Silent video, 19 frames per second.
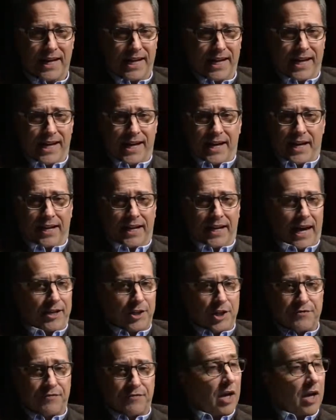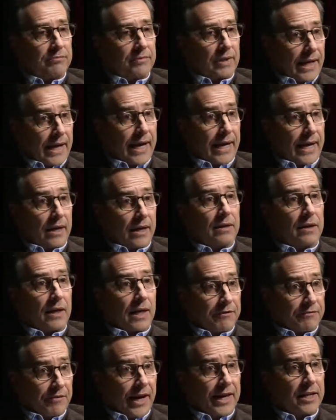I just felt, hey, invite him
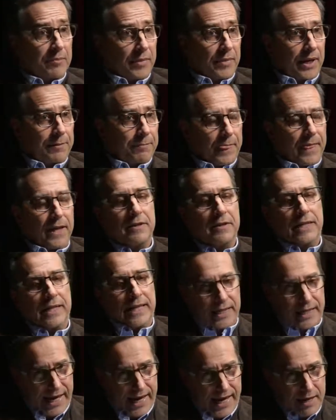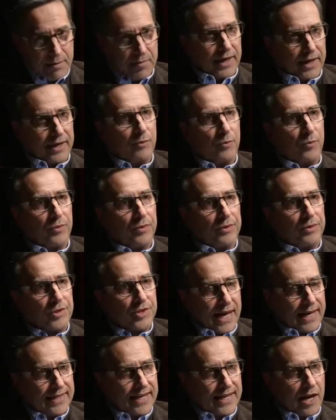in. He came in, sat
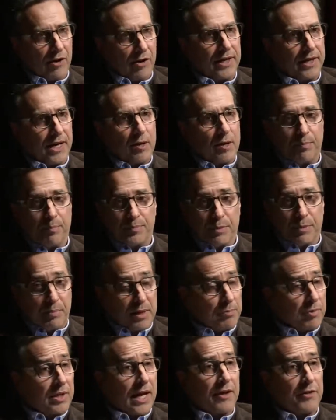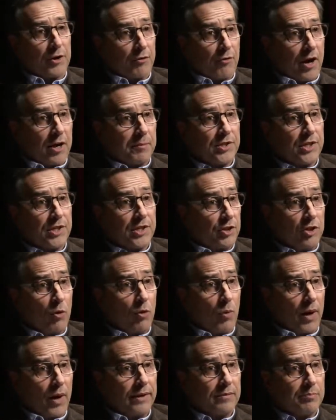down. Some people gathered around him and said, you know
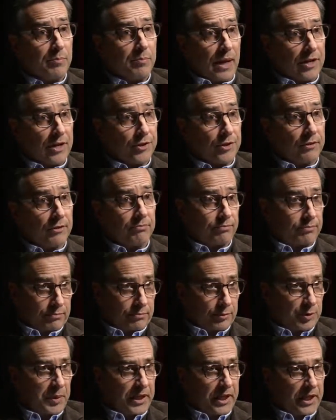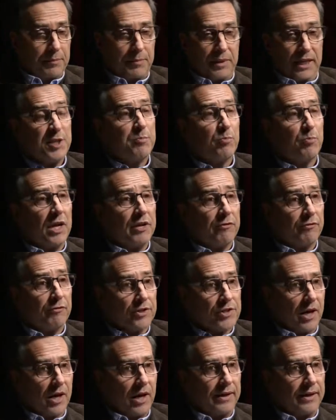what, Pastor, speaking to me, let's pray for
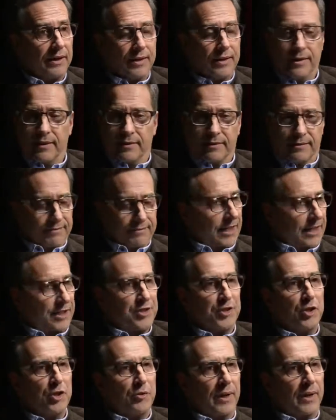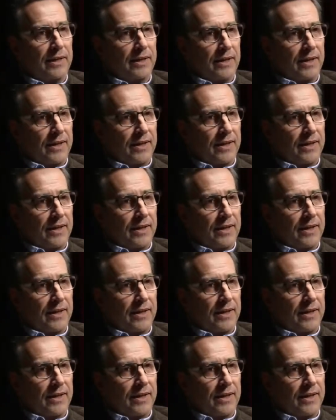John. Let's do it.